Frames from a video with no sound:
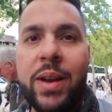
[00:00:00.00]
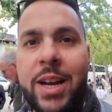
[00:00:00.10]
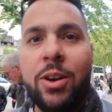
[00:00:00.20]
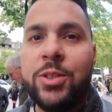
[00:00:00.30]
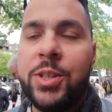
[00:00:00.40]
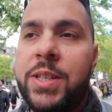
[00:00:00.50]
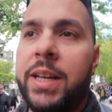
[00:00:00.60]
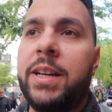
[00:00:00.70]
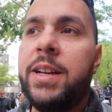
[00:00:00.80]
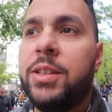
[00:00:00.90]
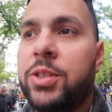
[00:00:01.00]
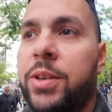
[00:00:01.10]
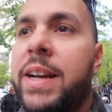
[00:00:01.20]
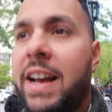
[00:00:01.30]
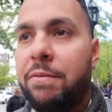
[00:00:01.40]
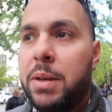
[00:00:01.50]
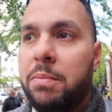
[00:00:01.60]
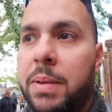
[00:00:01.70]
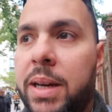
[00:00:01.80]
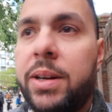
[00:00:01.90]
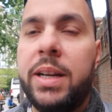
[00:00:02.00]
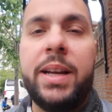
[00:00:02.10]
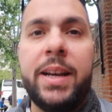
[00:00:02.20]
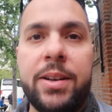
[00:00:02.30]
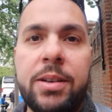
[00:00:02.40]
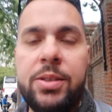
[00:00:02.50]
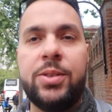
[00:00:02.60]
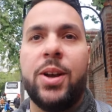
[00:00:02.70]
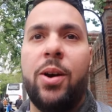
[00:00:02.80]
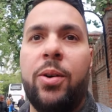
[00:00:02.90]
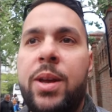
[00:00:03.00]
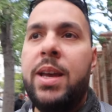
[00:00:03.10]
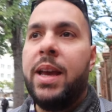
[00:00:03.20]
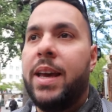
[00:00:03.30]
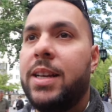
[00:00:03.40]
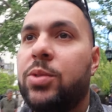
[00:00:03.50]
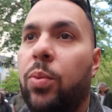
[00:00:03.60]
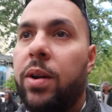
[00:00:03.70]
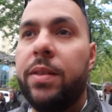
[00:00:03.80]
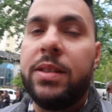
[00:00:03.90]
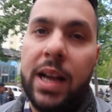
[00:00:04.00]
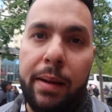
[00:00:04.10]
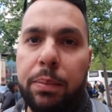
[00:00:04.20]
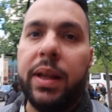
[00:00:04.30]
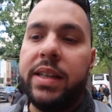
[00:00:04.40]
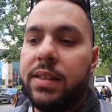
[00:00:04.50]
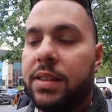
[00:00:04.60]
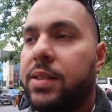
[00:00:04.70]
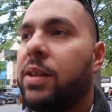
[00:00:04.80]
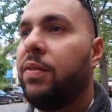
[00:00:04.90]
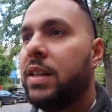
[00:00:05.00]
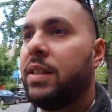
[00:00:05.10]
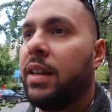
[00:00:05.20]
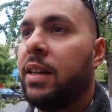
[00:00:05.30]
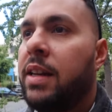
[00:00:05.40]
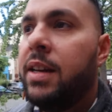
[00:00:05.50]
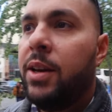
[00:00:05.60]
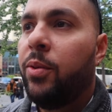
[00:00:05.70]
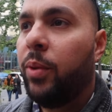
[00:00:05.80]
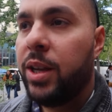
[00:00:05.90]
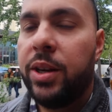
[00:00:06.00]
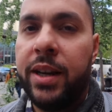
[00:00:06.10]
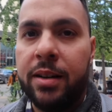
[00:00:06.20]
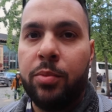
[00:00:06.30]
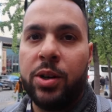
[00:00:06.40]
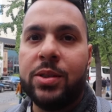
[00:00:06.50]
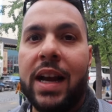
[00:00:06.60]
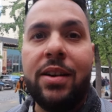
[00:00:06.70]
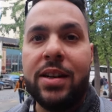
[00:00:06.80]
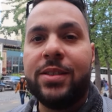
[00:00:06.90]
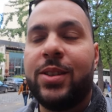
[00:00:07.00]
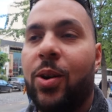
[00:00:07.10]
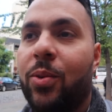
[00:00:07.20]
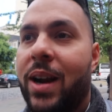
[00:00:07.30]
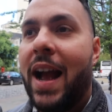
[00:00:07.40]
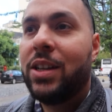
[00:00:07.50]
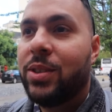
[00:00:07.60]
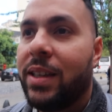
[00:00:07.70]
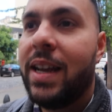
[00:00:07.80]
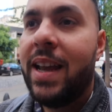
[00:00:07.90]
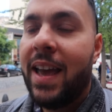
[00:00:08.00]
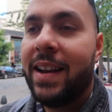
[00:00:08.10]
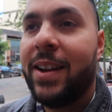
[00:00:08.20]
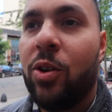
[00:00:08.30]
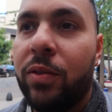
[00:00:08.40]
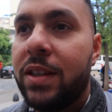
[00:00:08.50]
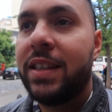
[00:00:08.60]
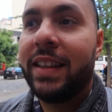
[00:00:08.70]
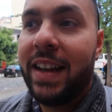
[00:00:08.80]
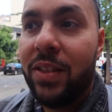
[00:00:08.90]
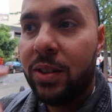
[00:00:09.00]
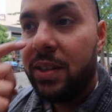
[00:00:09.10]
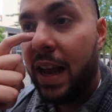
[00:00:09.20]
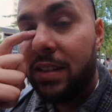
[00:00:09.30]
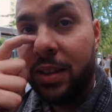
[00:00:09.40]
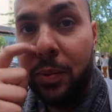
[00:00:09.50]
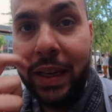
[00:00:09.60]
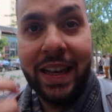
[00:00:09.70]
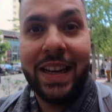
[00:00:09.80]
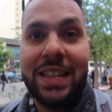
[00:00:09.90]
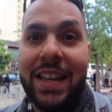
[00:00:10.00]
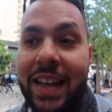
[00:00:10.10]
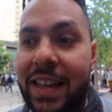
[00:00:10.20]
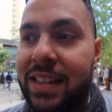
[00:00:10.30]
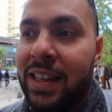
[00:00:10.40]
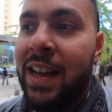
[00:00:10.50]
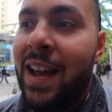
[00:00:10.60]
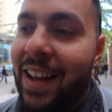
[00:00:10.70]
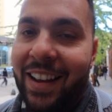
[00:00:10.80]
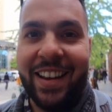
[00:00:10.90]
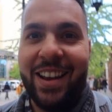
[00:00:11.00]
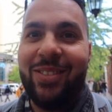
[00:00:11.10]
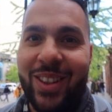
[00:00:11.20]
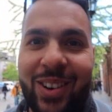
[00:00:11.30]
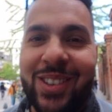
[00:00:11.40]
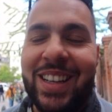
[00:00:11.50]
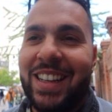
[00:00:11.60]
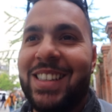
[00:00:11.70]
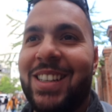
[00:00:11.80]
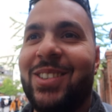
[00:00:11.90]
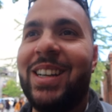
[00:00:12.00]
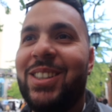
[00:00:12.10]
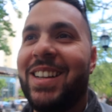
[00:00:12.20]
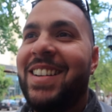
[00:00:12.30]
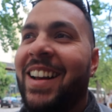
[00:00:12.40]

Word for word: in Argentinian history have been buried here, so it is one of the top places to visit when you're here in Buenos Aires. So we're actually heading over to the other side so that we can get tickets, again, with the whole ticket situation.